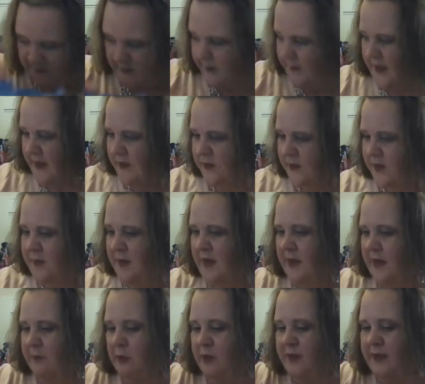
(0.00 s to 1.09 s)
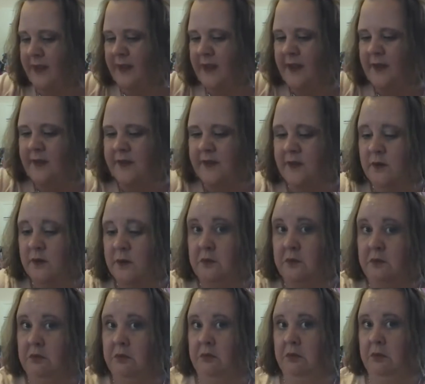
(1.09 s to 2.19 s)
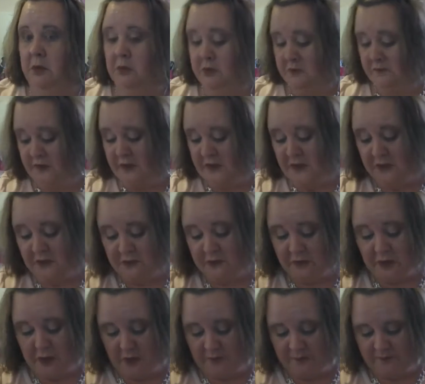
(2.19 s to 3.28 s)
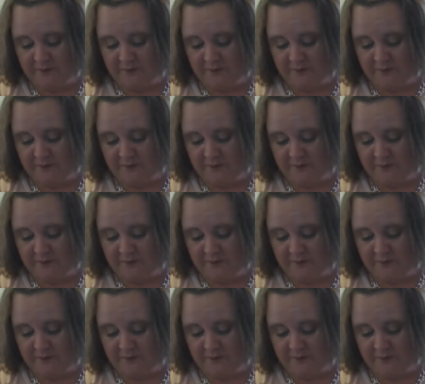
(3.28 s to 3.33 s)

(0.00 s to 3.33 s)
I mean, I don't smell like birthday cake, so I don't know if they're any good or not.